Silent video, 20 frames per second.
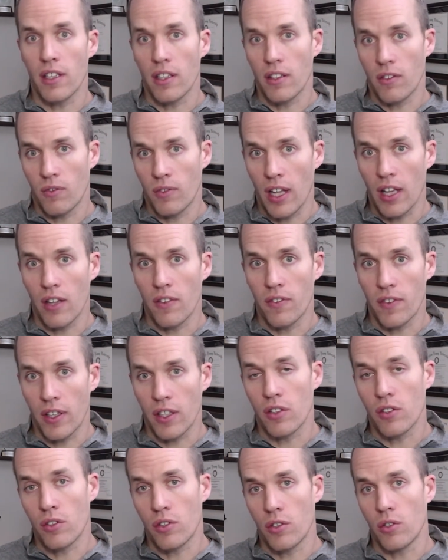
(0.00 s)
relevant
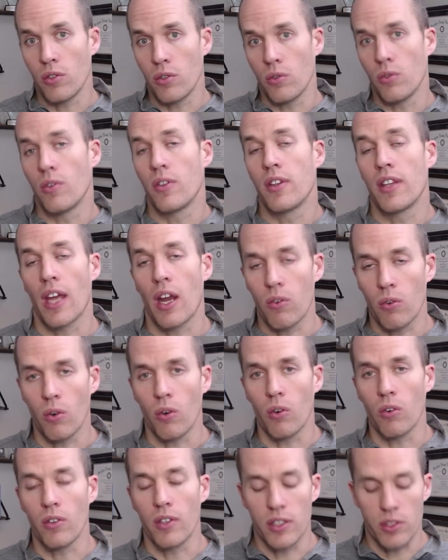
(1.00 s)
to that
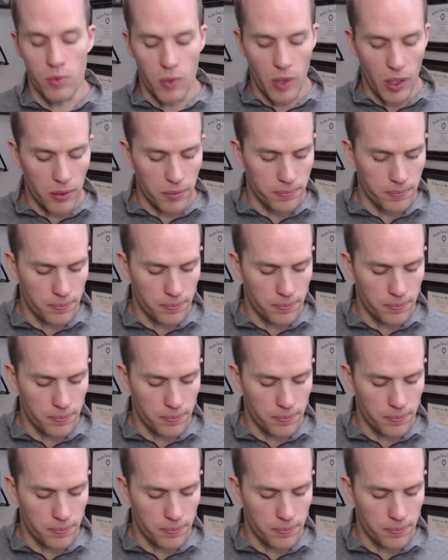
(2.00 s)
role as well.